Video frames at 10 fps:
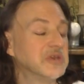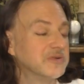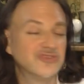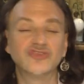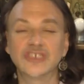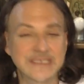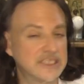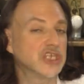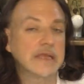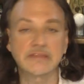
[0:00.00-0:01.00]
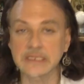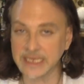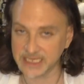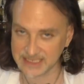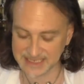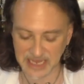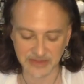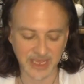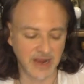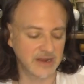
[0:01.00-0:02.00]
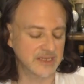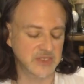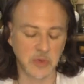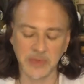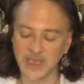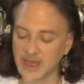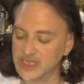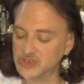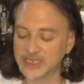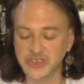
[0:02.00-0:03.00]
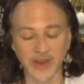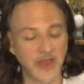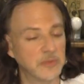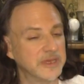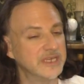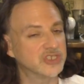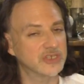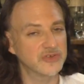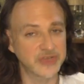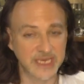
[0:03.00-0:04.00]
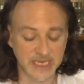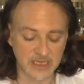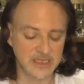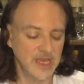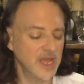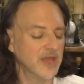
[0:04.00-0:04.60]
So just check the links down there. A soulmate contract, you're helping each other heal.